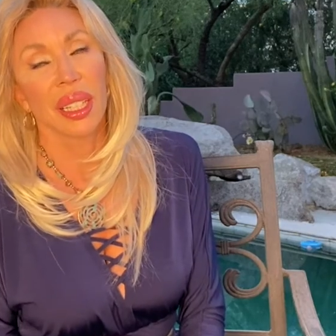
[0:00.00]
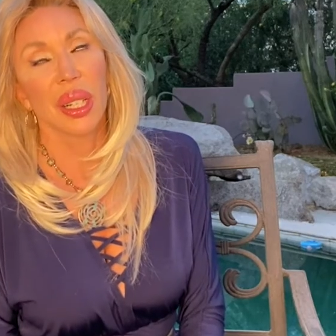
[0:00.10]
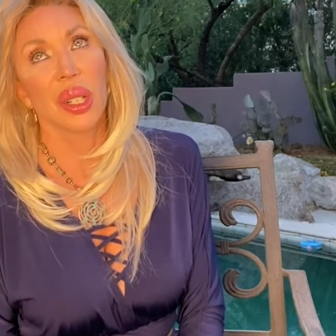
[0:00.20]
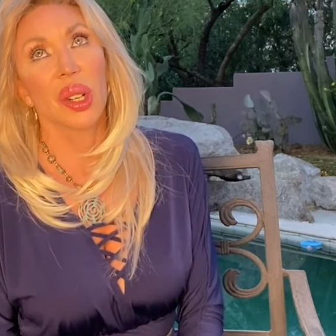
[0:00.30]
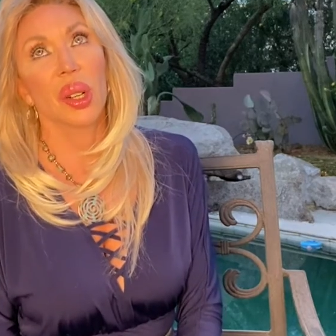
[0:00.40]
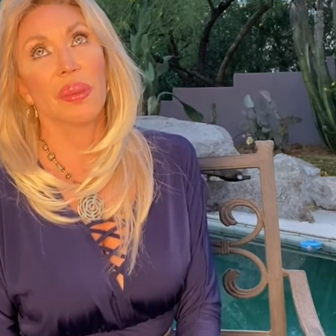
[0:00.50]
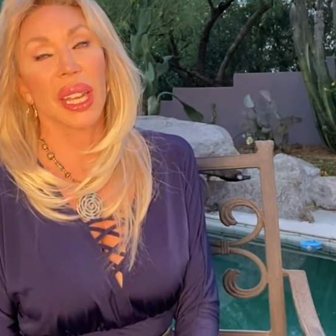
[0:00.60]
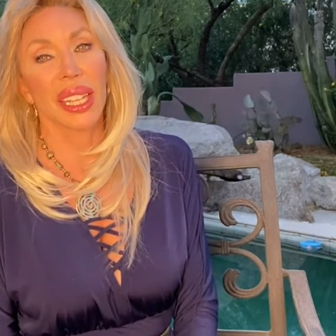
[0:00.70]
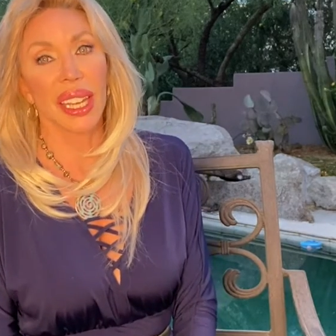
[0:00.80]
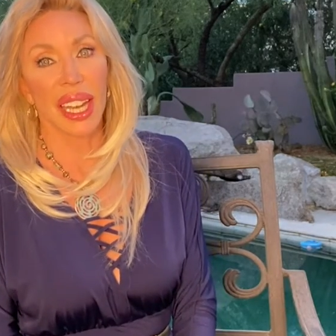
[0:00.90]
Oh
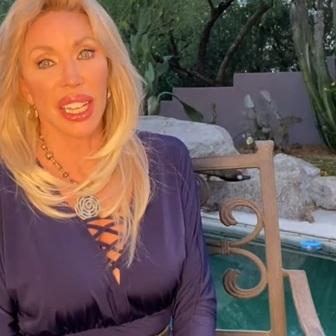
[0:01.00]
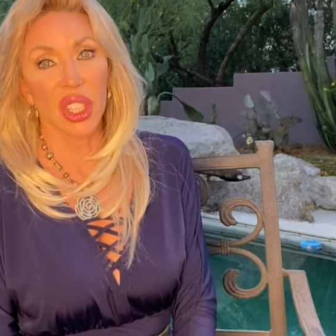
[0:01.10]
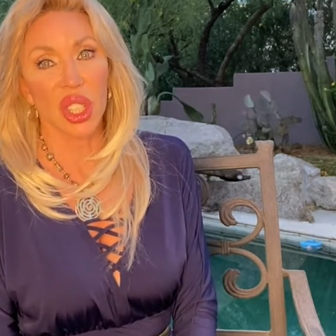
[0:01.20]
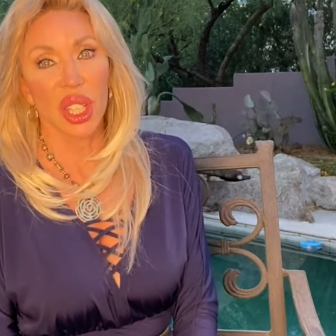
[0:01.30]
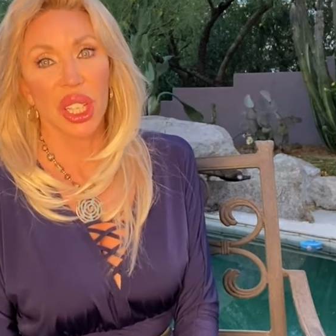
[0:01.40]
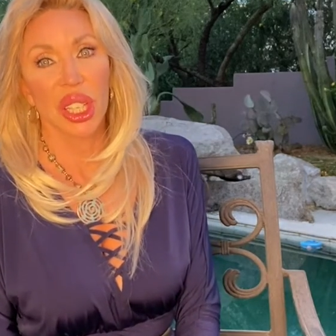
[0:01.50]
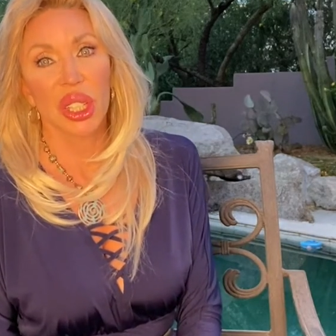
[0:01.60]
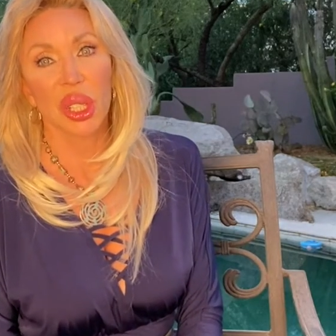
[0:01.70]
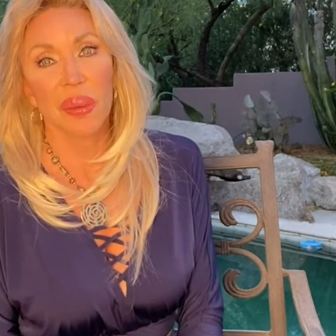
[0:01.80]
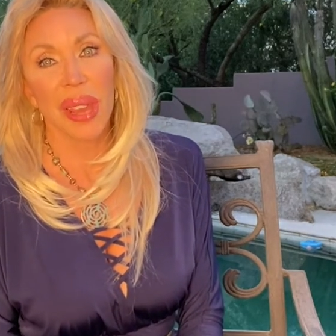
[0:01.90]
my gosh.
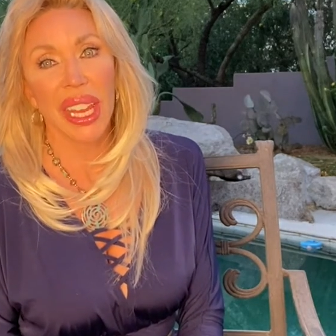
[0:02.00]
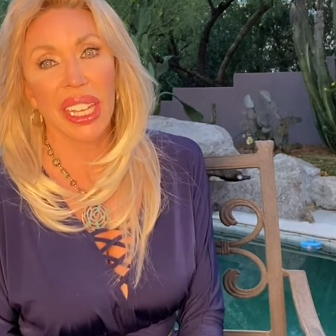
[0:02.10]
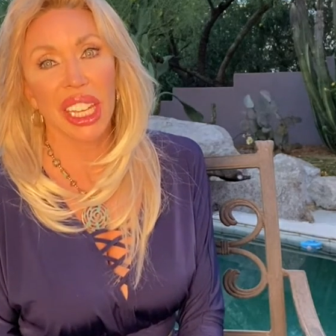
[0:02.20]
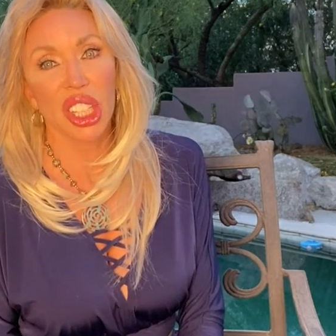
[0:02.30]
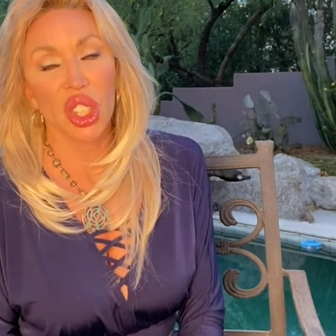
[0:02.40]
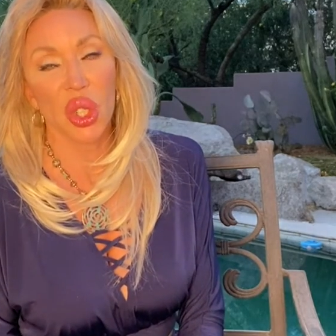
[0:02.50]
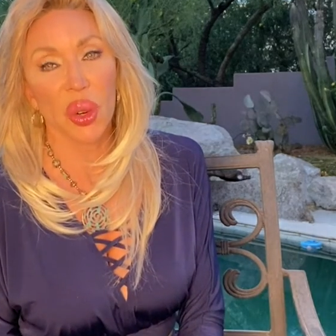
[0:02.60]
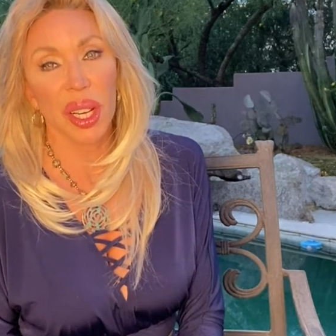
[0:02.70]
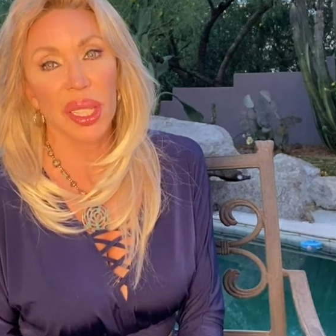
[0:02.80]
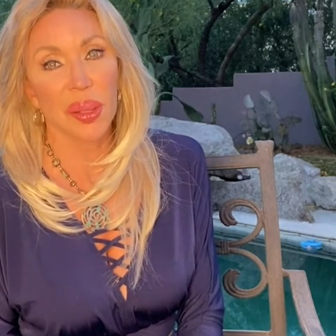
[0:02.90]
You're making a
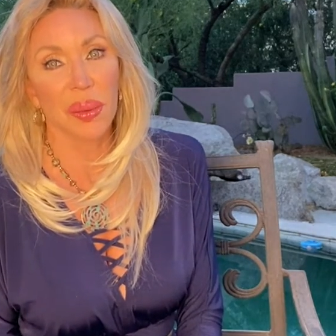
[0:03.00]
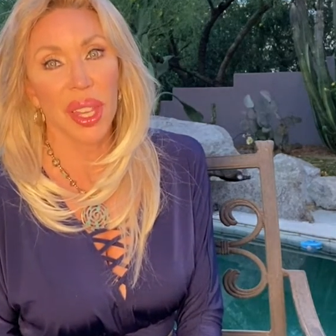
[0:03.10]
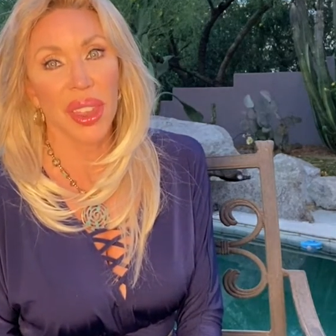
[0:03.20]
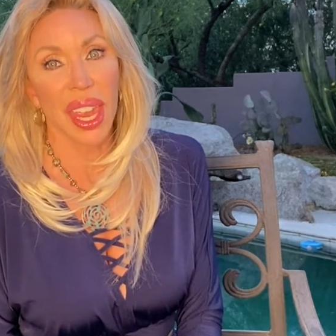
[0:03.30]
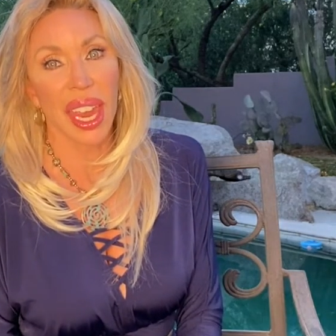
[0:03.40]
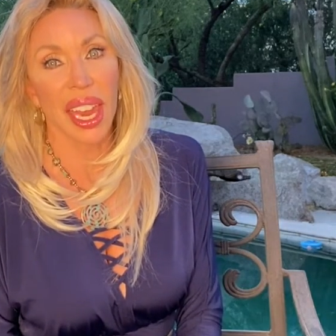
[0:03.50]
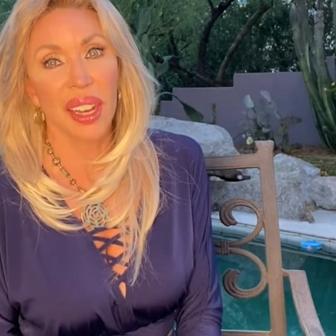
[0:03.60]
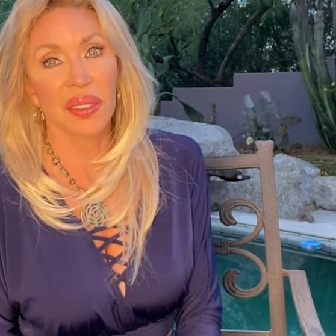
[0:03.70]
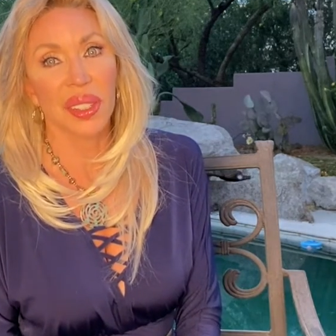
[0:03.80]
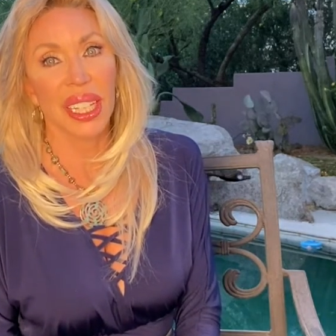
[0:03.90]
choice with
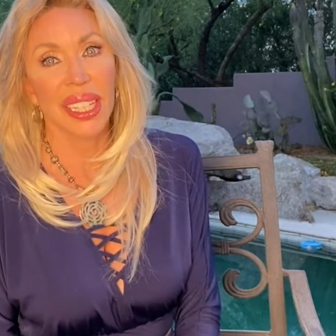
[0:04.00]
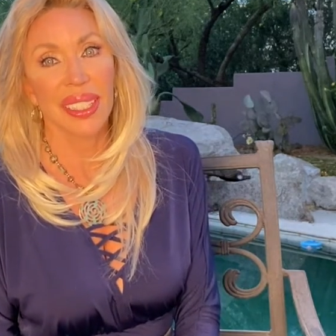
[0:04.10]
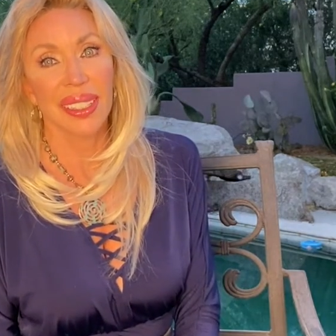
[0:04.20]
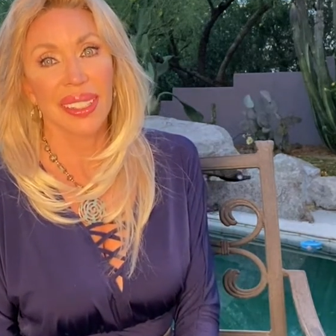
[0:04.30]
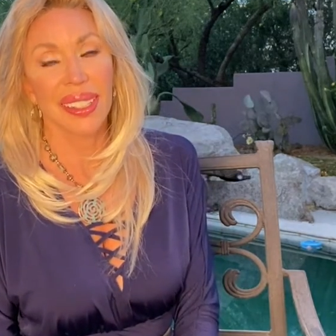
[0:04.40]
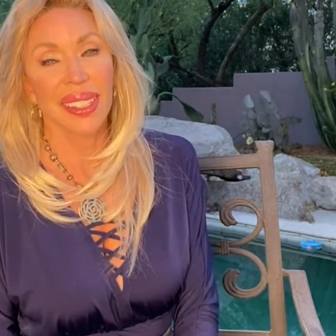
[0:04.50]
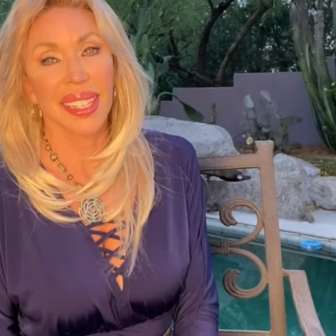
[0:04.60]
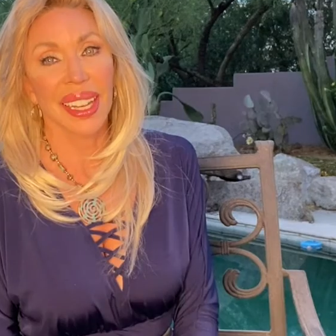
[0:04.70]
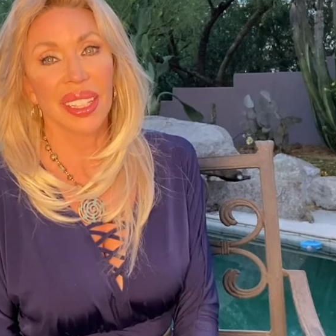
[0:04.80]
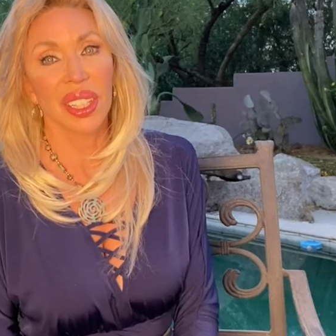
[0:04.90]
every
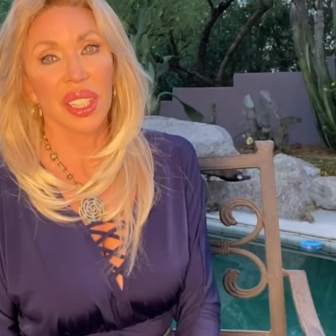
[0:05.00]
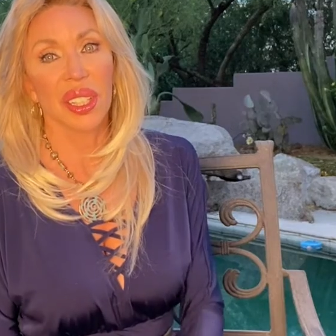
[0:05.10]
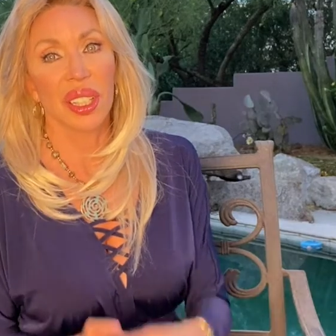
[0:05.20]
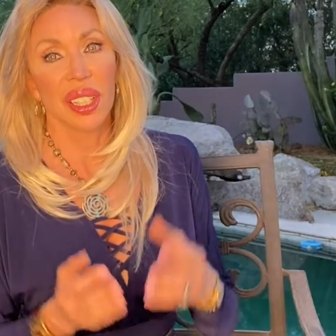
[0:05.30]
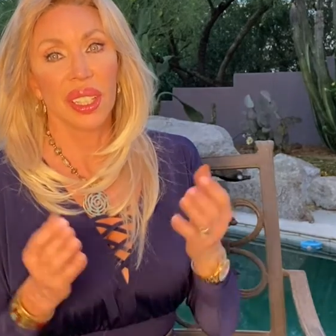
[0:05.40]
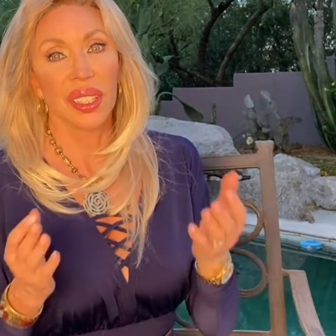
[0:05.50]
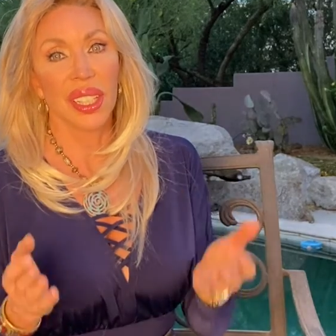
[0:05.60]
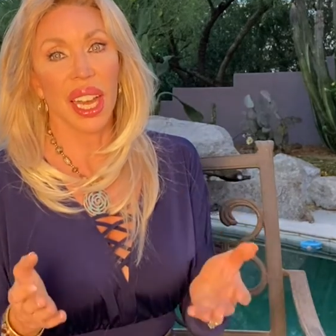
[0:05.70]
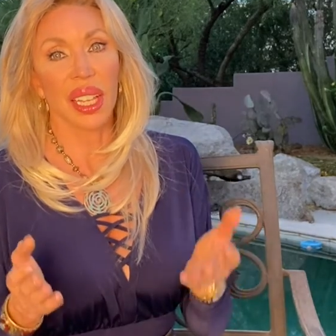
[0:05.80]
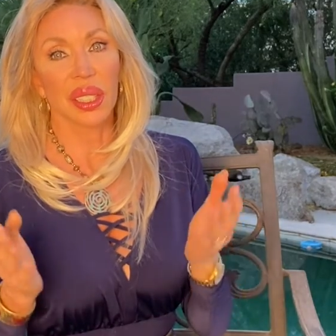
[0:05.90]
single
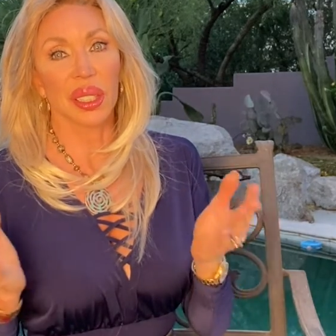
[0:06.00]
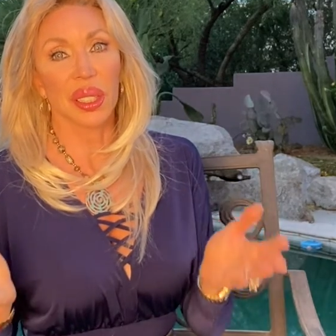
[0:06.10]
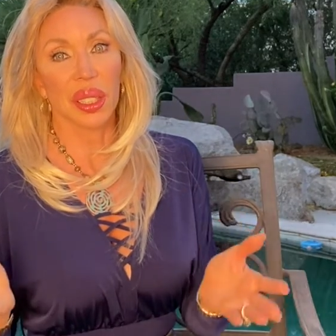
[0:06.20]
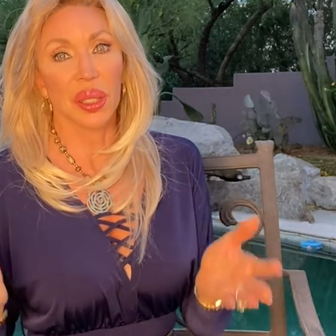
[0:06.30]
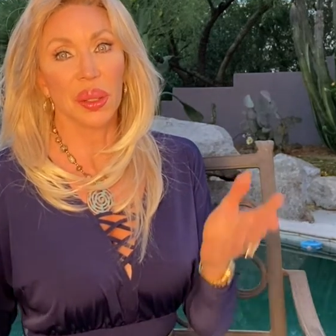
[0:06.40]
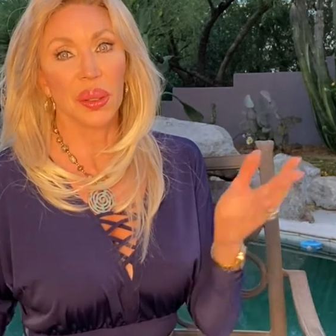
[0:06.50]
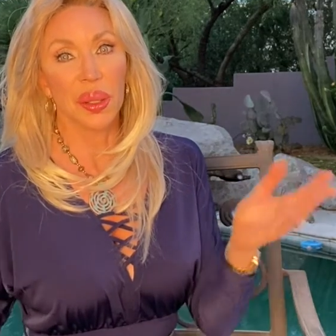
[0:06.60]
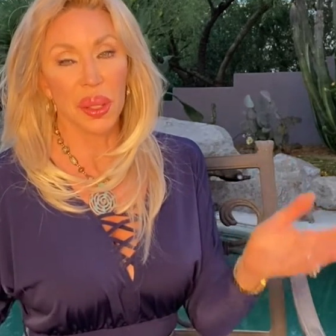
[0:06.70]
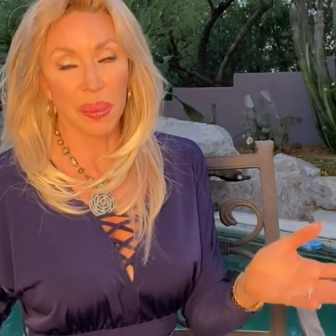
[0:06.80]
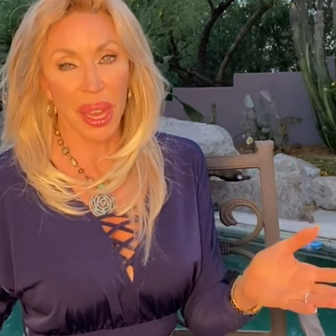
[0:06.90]
dollar you
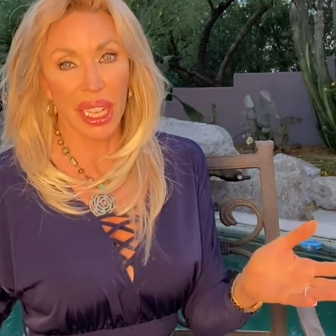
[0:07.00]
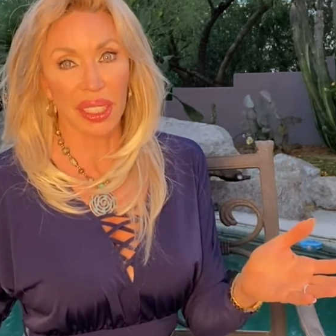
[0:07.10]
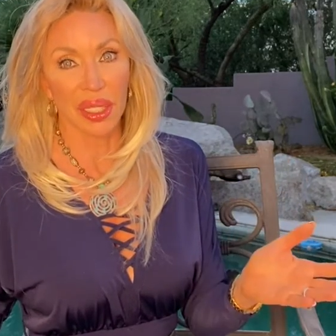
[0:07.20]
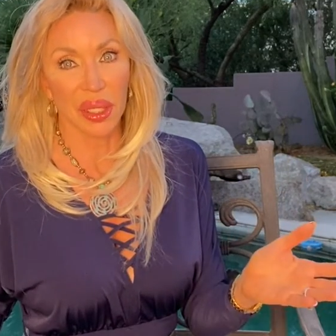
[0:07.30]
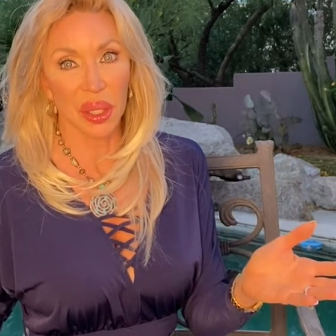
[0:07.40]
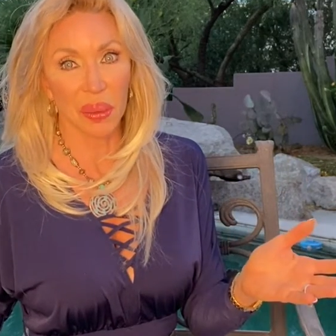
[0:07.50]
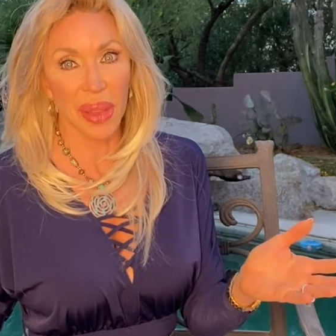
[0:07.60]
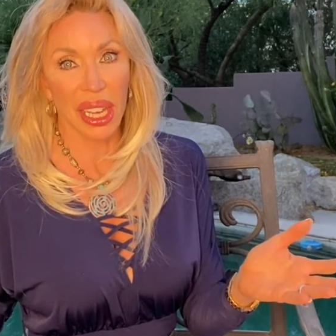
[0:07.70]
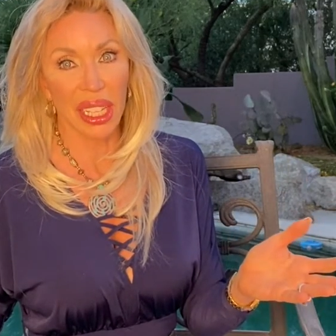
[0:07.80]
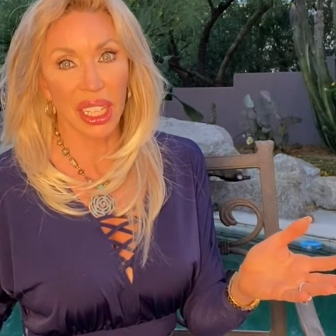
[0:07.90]
spend. You're
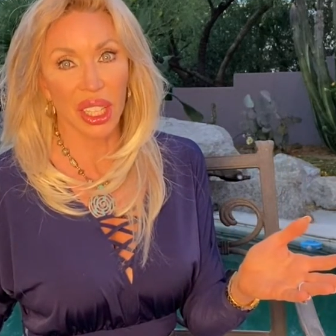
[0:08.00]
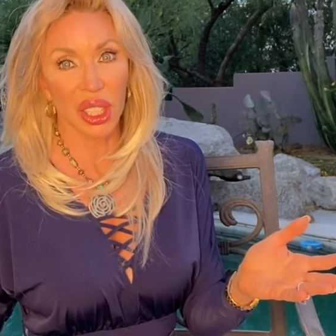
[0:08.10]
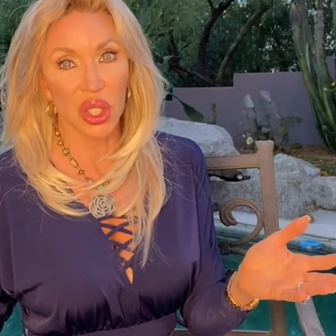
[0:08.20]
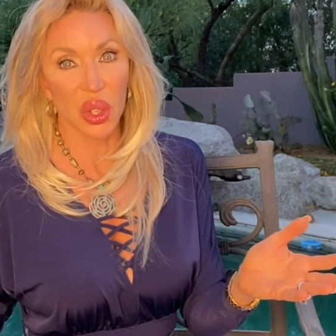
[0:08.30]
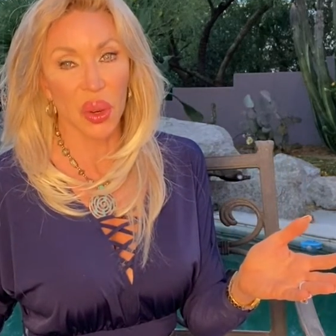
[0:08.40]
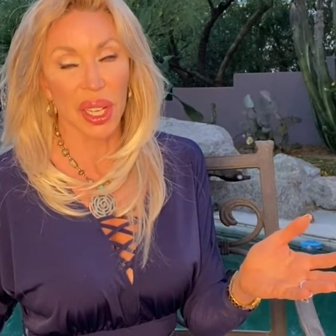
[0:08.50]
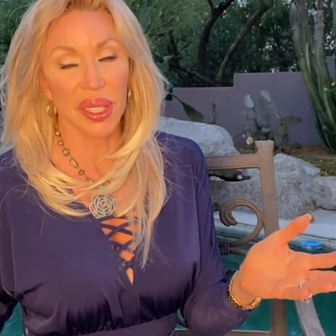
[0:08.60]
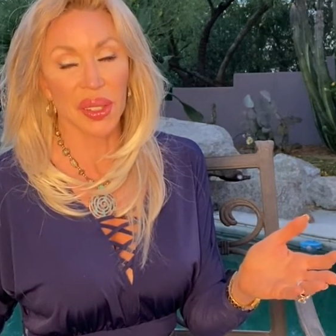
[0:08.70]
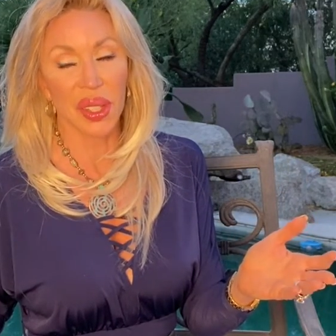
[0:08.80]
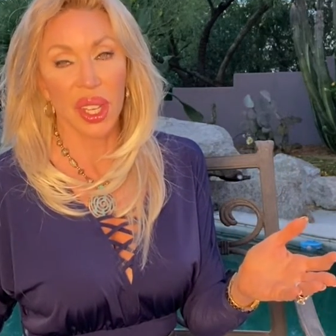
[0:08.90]
making a choice.